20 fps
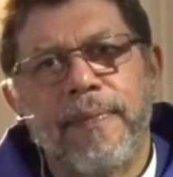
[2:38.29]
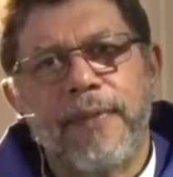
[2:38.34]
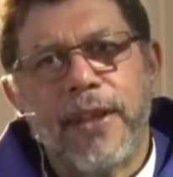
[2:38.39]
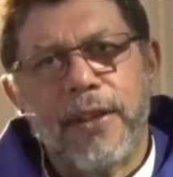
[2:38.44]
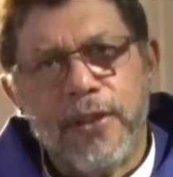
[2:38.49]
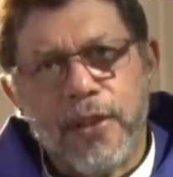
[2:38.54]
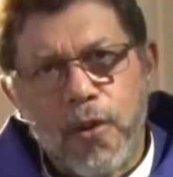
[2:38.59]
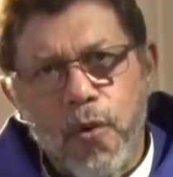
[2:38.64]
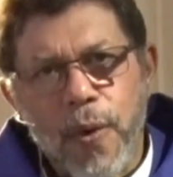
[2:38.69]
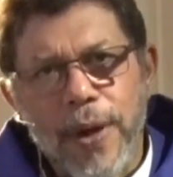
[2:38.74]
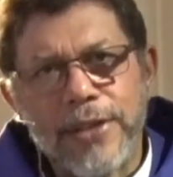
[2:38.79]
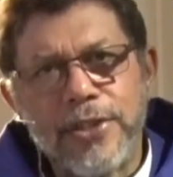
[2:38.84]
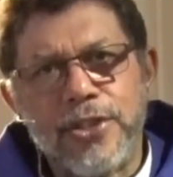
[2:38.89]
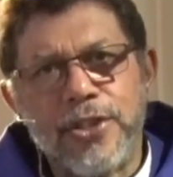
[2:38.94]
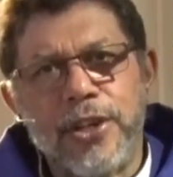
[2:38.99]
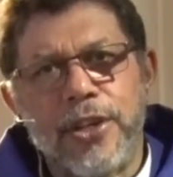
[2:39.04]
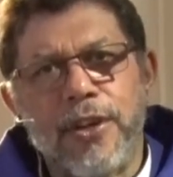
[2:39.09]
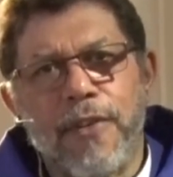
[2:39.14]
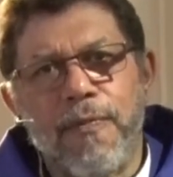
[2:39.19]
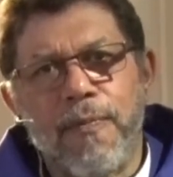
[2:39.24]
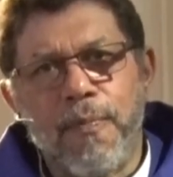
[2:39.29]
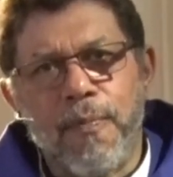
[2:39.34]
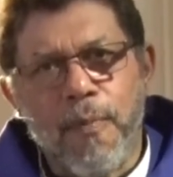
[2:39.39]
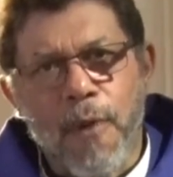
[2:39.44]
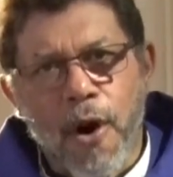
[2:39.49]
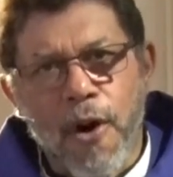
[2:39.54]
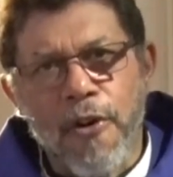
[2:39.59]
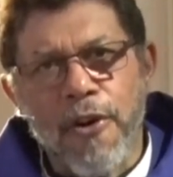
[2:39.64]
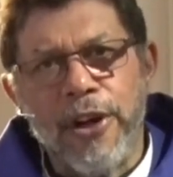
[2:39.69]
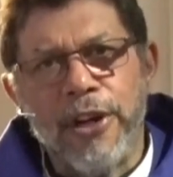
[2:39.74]
The question of
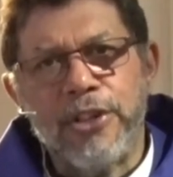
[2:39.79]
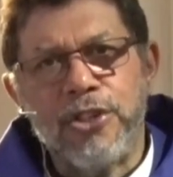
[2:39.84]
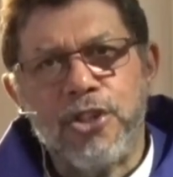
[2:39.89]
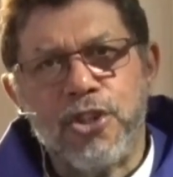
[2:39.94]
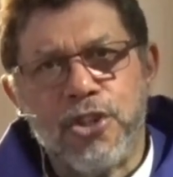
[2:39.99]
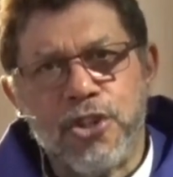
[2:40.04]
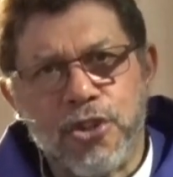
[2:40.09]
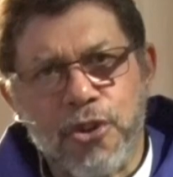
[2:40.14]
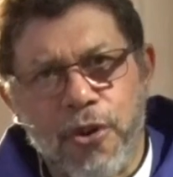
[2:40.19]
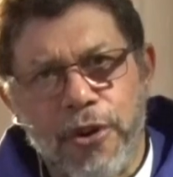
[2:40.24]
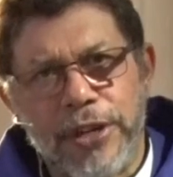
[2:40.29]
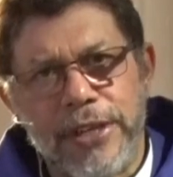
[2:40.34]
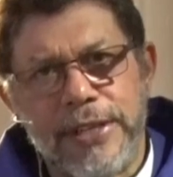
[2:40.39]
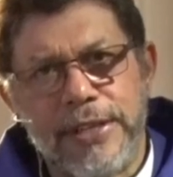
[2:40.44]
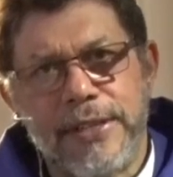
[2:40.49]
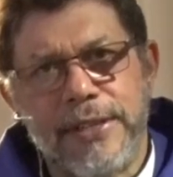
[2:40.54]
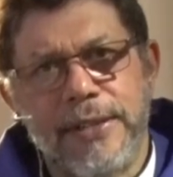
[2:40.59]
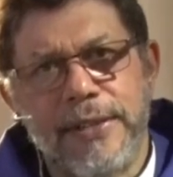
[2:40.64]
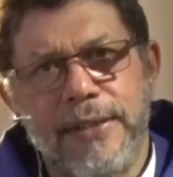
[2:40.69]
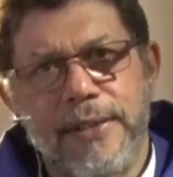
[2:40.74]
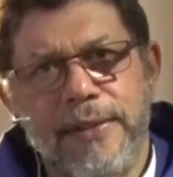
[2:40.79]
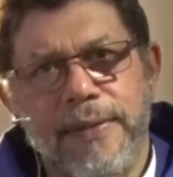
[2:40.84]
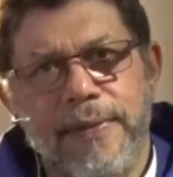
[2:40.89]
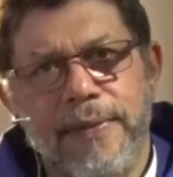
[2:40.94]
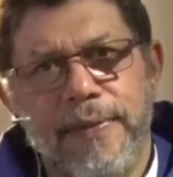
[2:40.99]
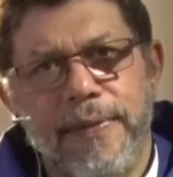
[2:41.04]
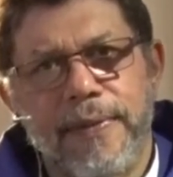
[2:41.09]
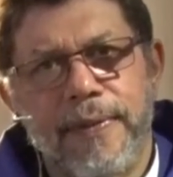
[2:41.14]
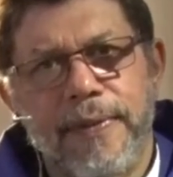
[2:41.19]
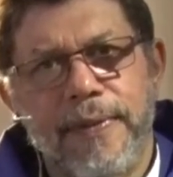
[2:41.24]
moral choice.
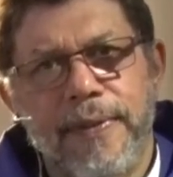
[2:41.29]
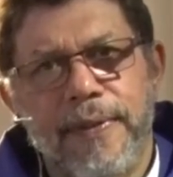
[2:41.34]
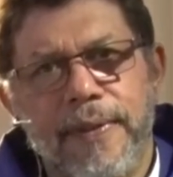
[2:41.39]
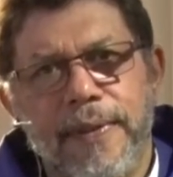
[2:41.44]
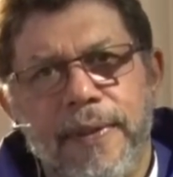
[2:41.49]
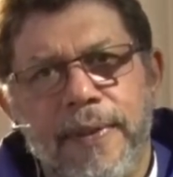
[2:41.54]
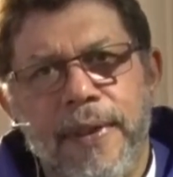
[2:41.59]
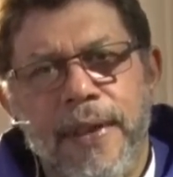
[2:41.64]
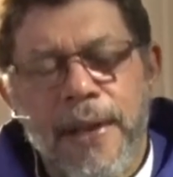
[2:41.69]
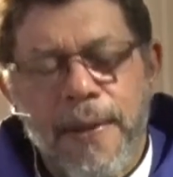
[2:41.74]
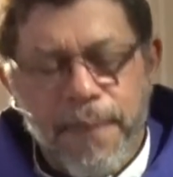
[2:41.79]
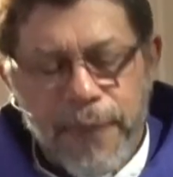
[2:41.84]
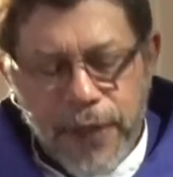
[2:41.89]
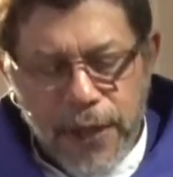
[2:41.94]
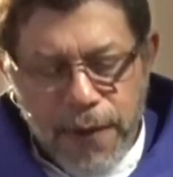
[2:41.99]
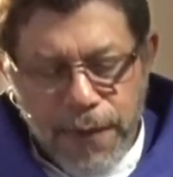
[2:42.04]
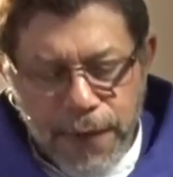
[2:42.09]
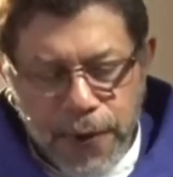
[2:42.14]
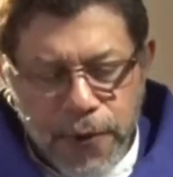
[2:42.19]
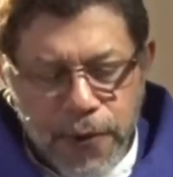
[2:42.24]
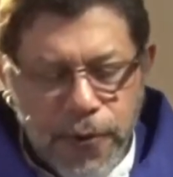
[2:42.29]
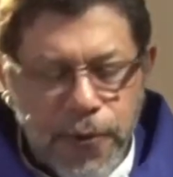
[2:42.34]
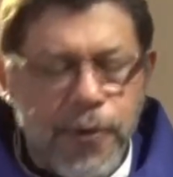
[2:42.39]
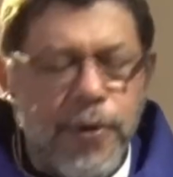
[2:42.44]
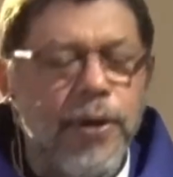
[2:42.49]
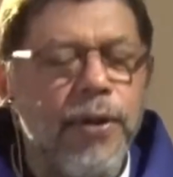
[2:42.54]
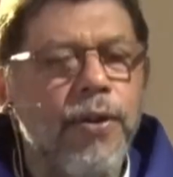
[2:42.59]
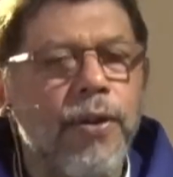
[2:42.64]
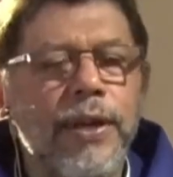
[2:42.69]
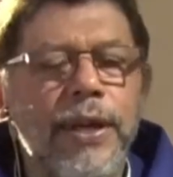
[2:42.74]
If you
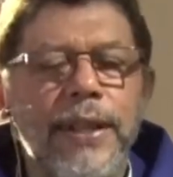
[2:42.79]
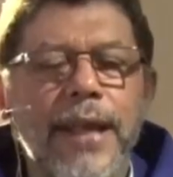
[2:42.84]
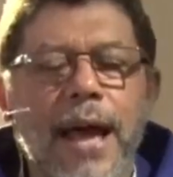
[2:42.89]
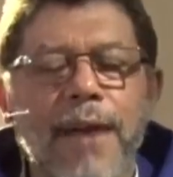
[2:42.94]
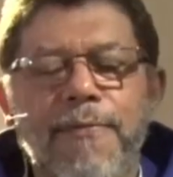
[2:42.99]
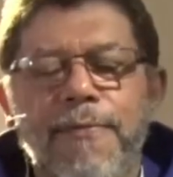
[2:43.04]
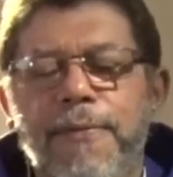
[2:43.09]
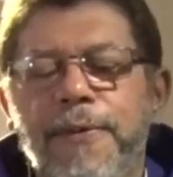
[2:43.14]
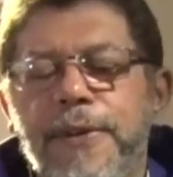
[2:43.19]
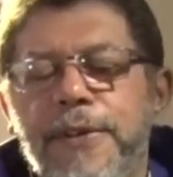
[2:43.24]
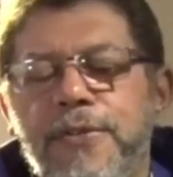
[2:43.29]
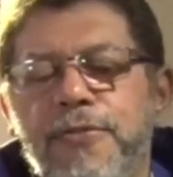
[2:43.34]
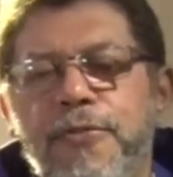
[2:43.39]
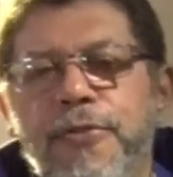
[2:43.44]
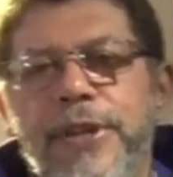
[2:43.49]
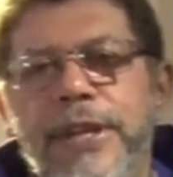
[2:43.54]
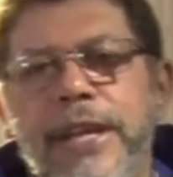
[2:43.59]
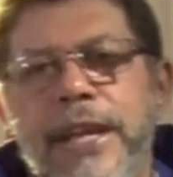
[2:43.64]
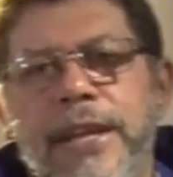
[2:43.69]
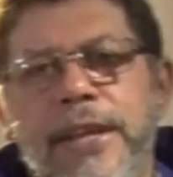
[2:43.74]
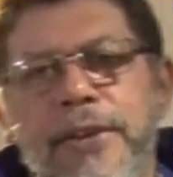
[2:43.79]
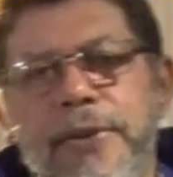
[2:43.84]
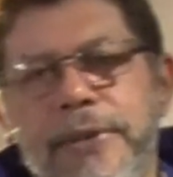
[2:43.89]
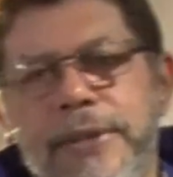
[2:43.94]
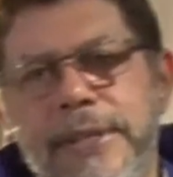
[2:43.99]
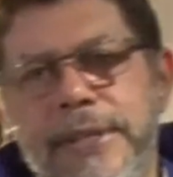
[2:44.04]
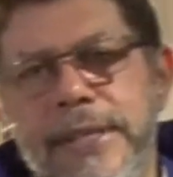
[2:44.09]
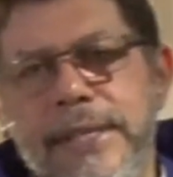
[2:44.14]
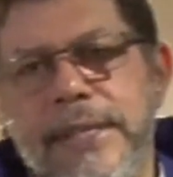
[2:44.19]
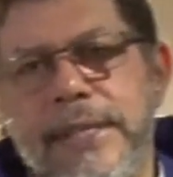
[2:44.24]
look at that first reading, you'll
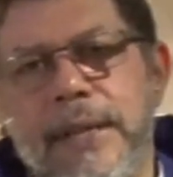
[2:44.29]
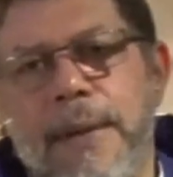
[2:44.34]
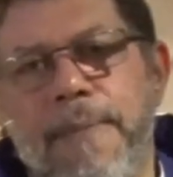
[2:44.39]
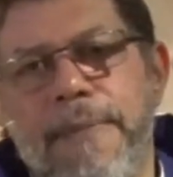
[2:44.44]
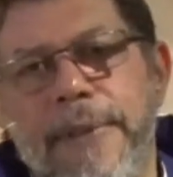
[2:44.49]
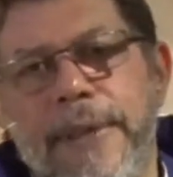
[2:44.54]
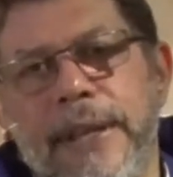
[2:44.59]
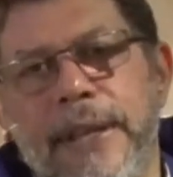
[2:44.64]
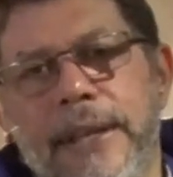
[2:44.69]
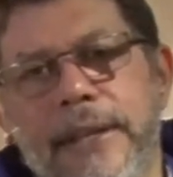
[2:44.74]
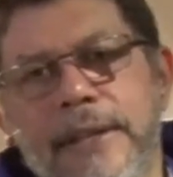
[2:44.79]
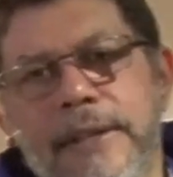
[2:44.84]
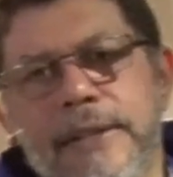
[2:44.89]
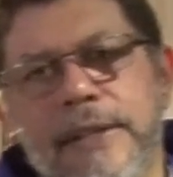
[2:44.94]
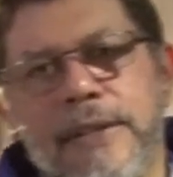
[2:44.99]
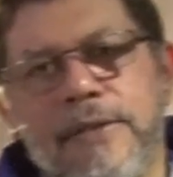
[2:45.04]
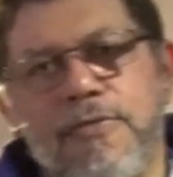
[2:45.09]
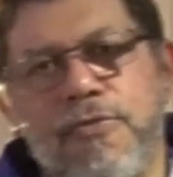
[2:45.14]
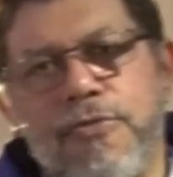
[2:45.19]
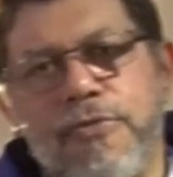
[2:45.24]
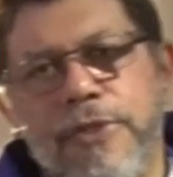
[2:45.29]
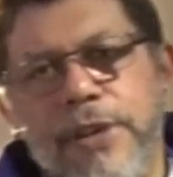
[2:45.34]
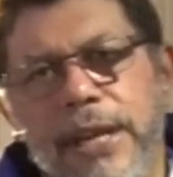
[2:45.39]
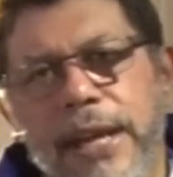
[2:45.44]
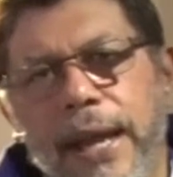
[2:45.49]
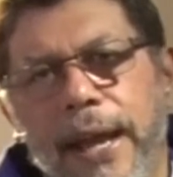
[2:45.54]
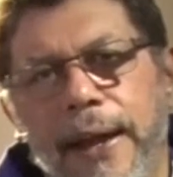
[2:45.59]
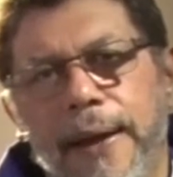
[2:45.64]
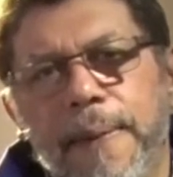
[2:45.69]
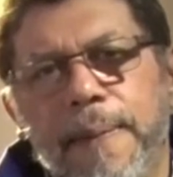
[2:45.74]
see something that is
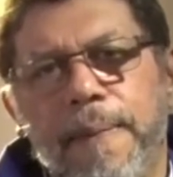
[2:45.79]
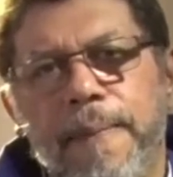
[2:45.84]
intriguing.